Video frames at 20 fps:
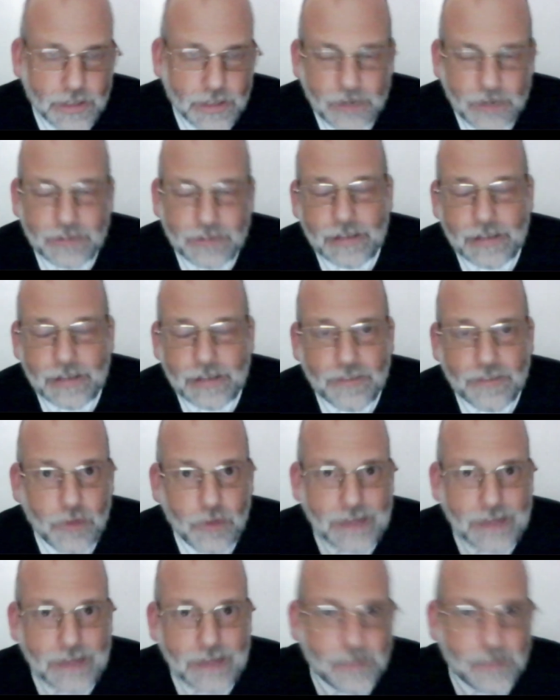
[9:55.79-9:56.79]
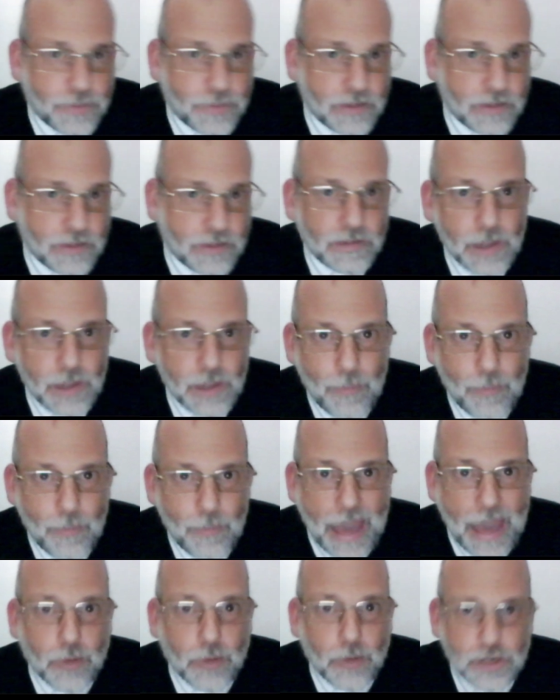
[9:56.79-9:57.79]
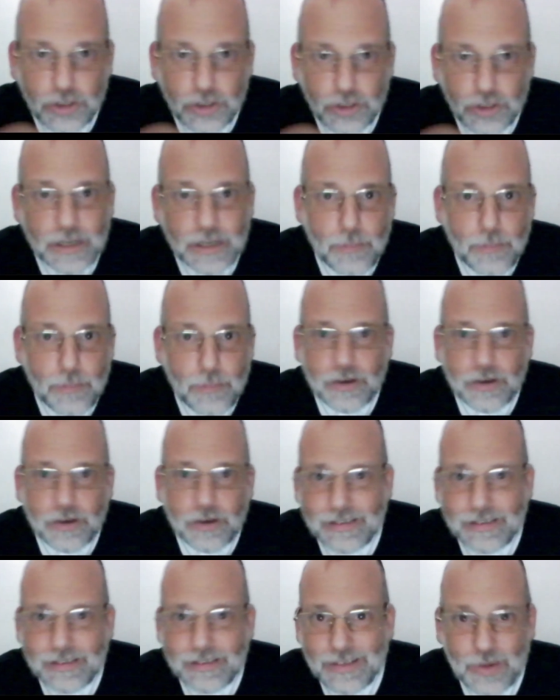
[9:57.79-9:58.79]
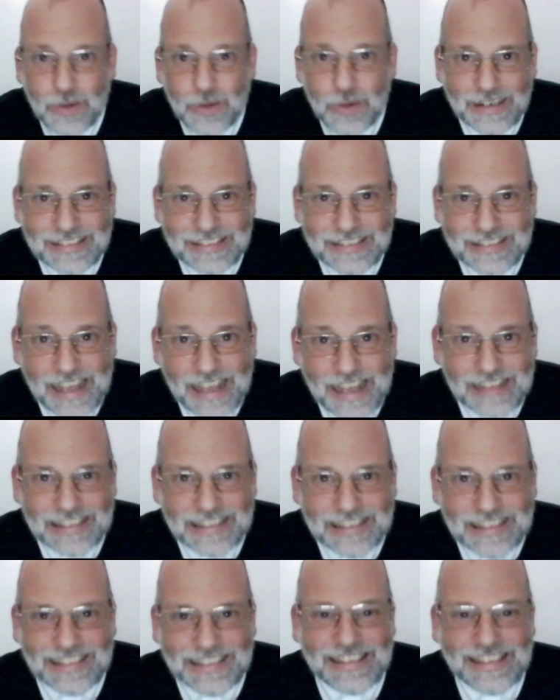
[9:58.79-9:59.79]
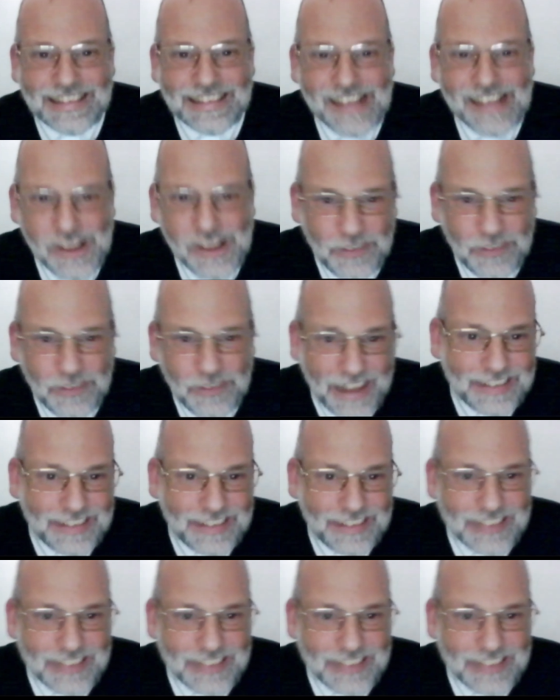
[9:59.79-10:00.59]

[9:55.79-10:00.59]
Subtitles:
It's like if you write something backwards, you look in a mirror to see what it says, right?